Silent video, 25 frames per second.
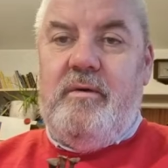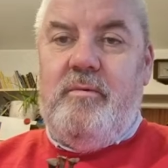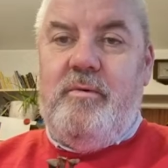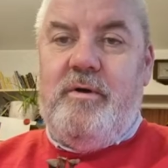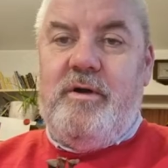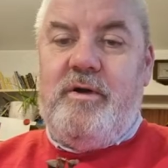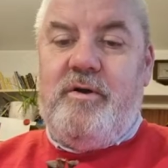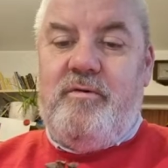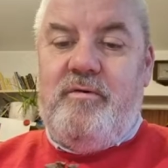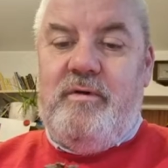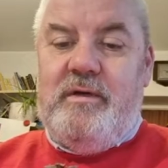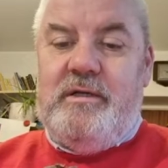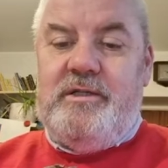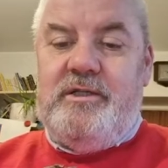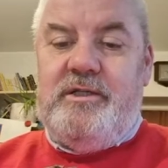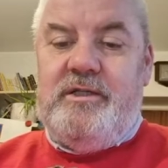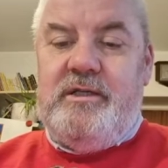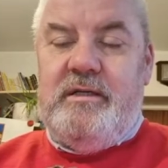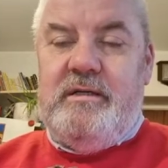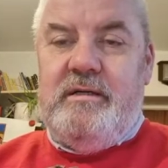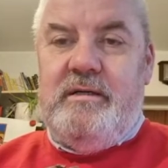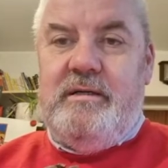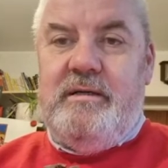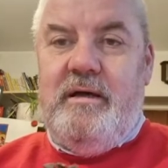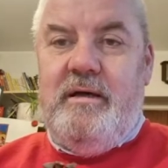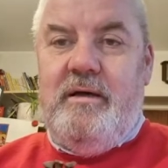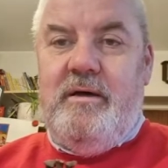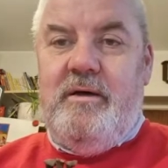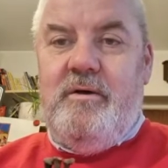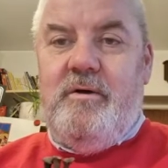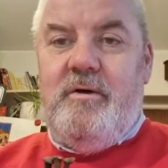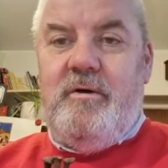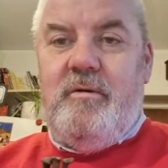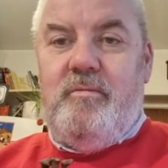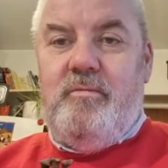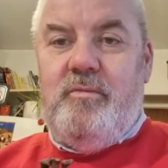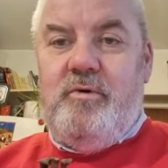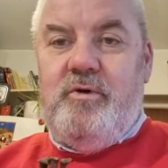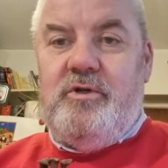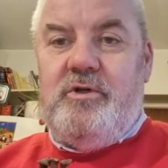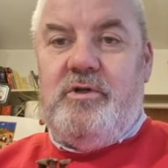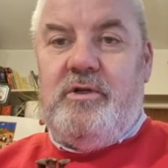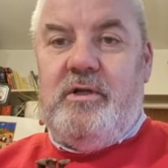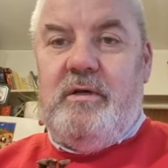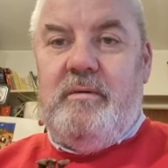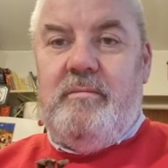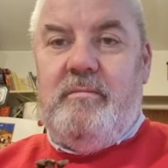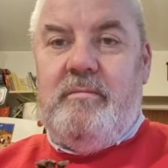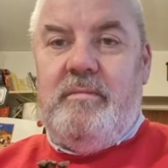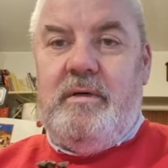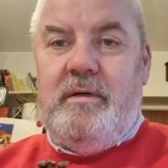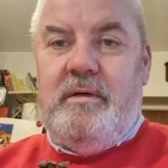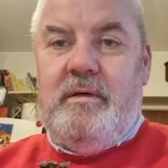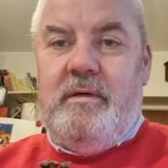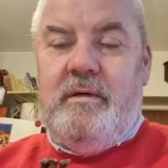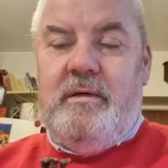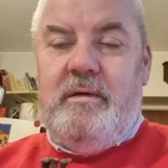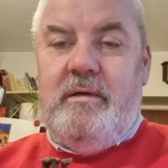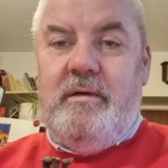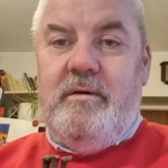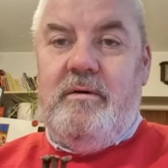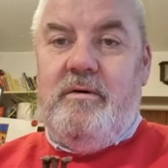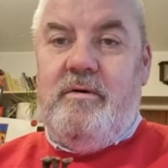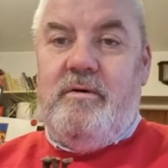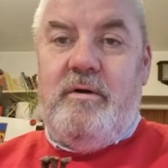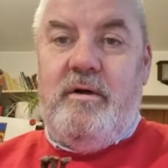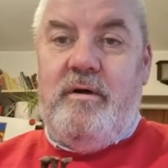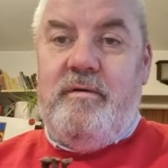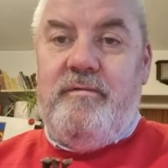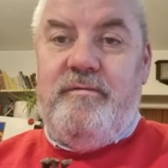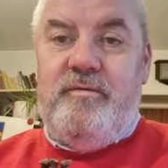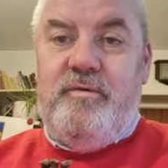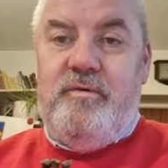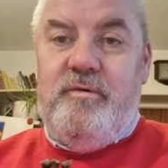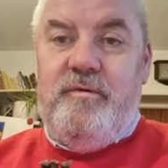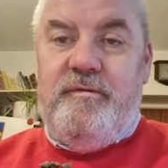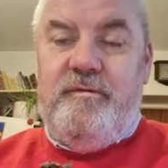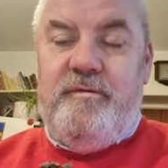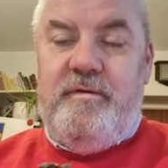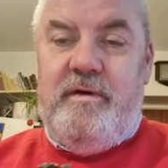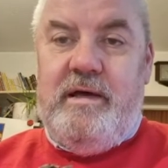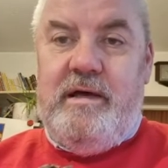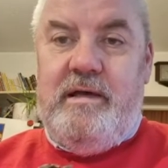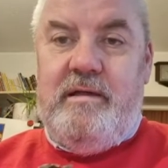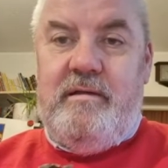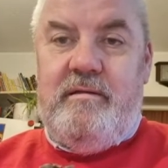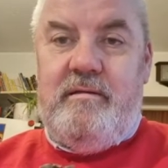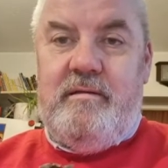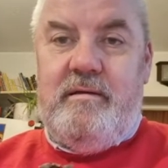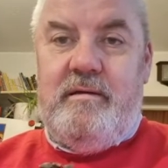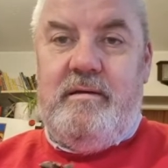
we're Christian or Muslim or have no faith.